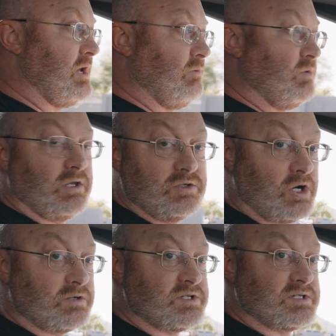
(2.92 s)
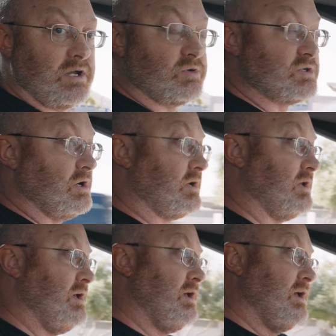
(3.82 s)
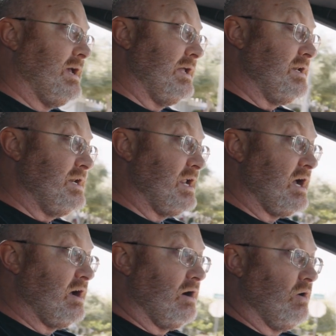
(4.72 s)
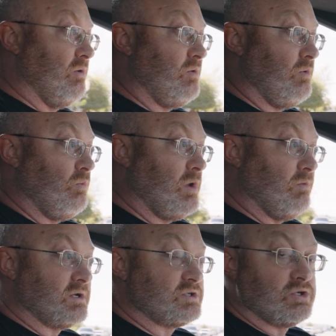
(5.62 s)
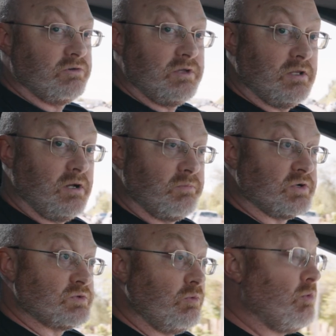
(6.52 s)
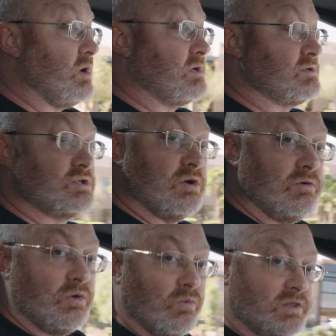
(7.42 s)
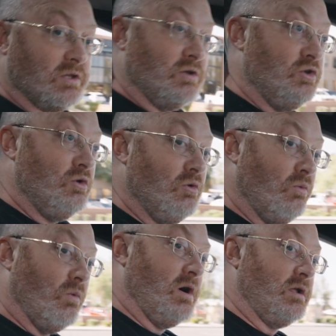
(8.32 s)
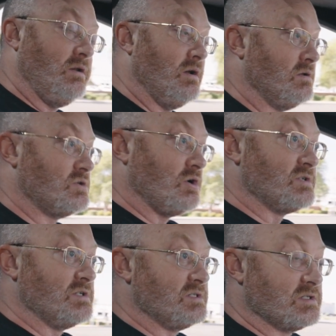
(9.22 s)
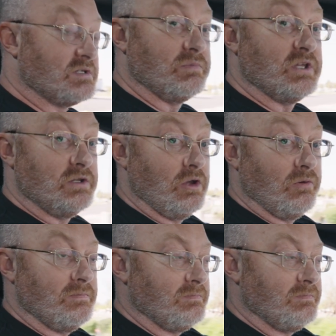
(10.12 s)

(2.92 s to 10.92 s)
that we can charge a Cybertruck, and now we want to show you the numbers. We want to show you what the NxuOne charging system can do.